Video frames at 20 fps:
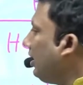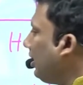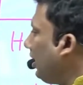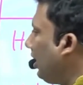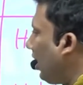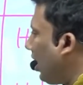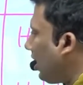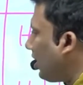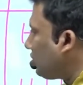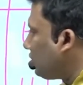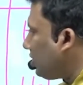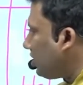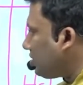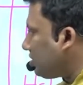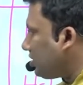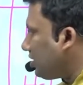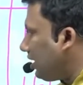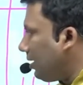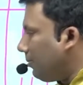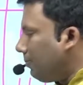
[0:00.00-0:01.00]
the
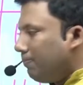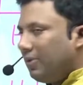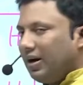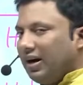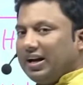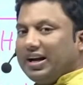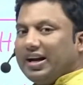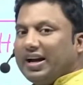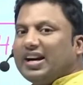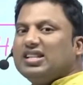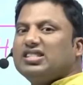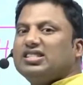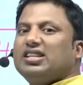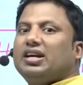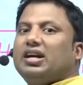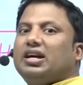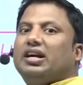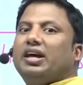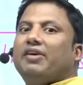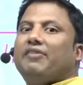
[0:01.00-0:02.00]
largest number gets
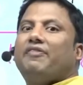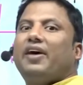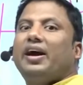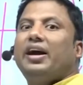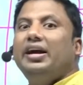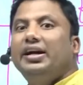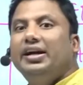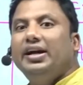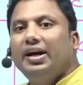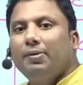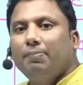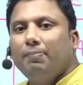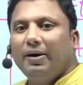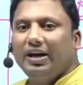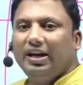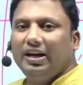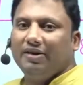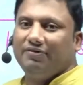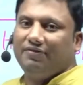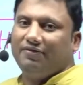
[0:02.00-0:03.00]
divided
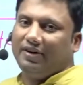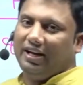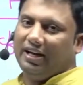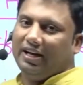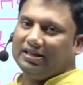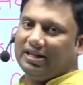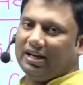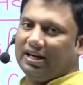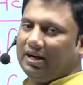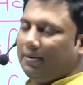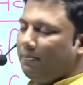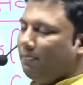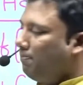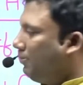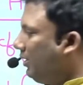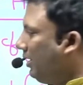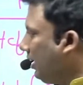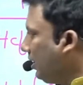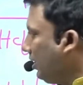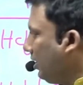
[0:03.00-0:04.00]
by every other
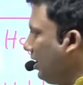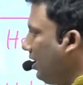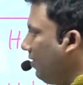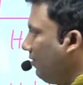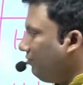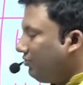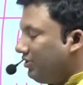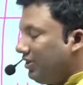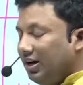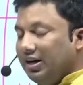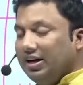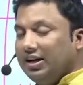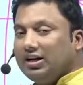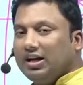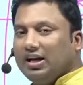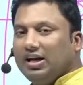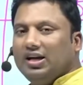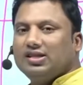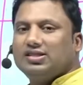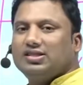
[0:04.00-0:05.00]
number, then it
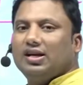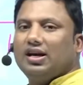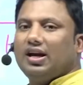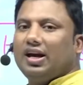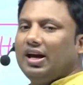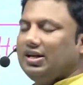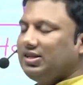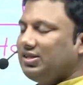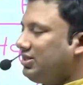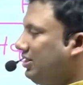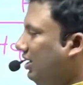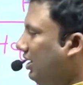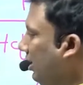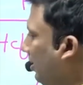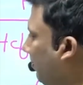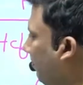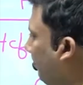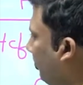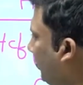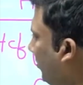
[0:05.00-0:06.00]
is LCM.